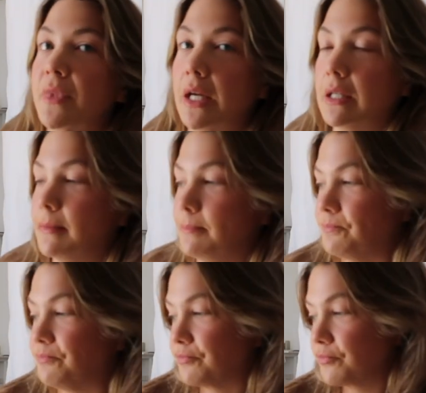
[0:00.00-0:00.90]

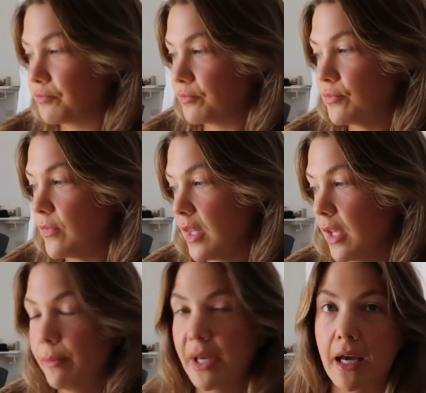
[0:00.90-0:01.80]

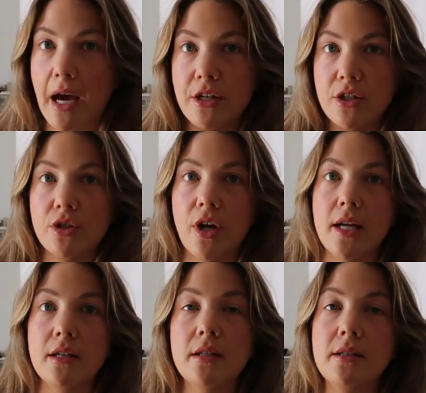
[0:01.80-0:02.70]
But yeah, I just try
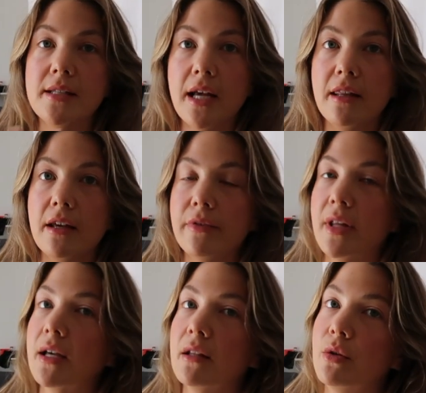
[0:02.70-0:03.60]
and stand there for
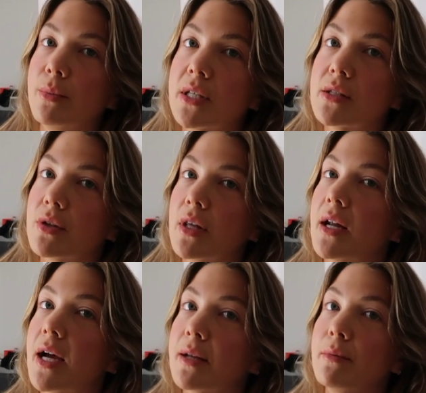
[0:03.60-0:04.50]
like a little bit so
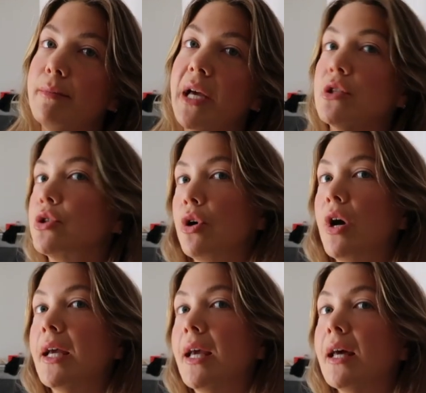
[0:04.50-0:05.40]
that I can make sure
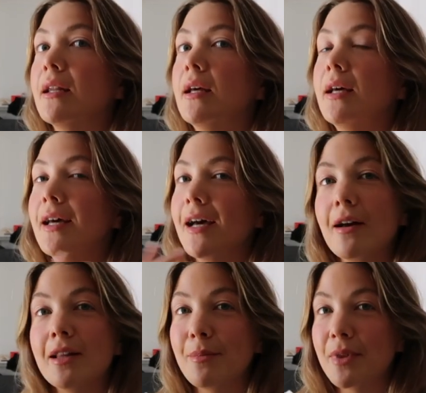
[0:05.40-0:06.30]
I get a
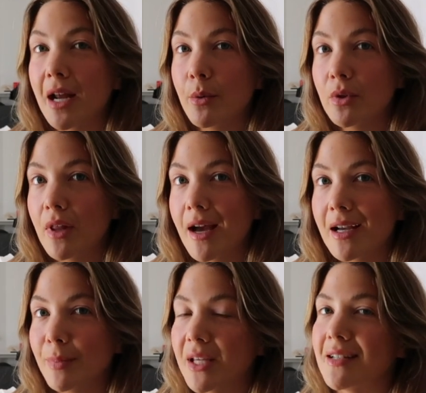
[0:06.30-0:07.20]
clip that I will
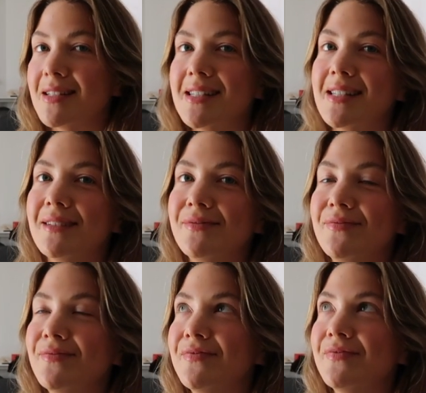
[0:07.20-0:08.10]
like, because
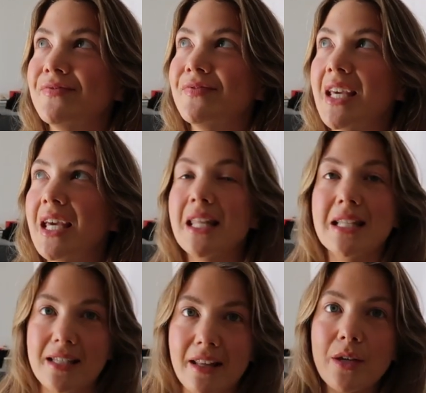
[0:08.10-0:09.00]

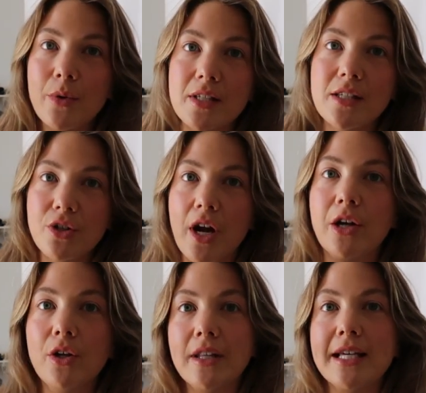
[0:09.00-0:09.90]
there's nothing worse than
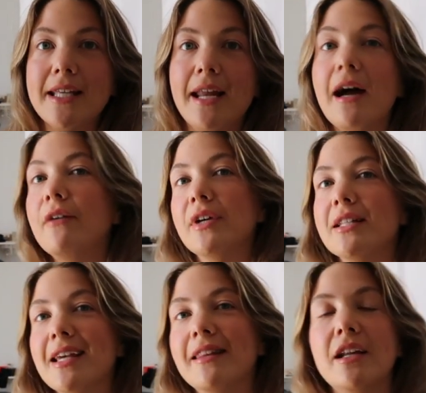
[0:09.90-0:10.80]
trying on like 10
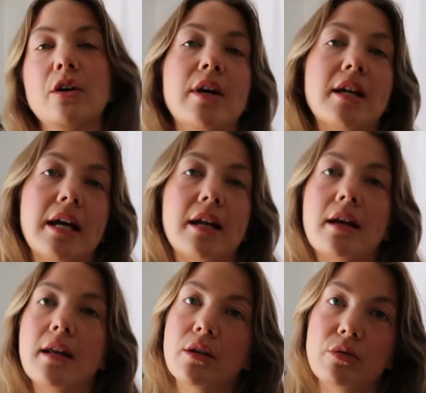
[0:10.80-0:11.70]
outfits and then going to edit
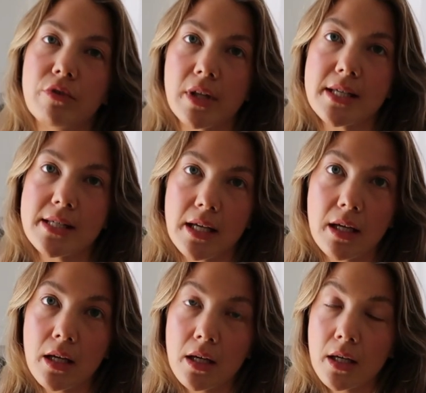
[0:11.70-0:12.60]
and
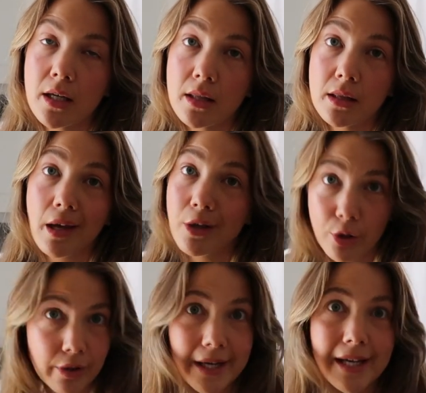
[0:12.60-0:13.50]
realizing that you
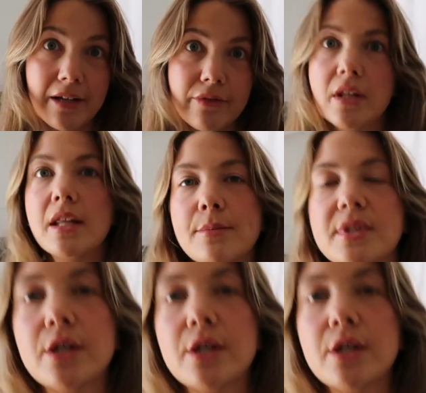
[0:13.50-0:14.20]
don't like any of the clips.